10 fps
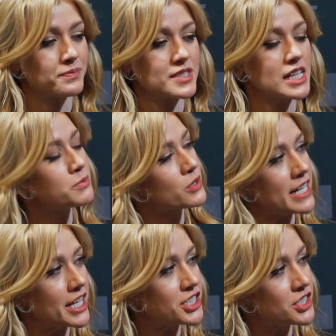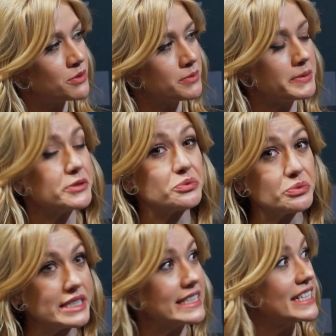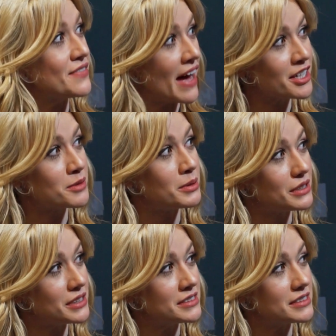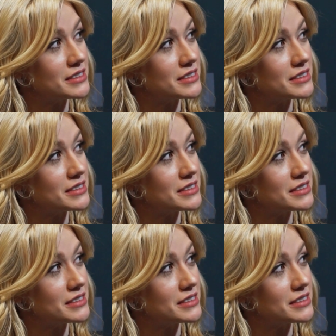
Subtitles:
Teleportation would be really valuable.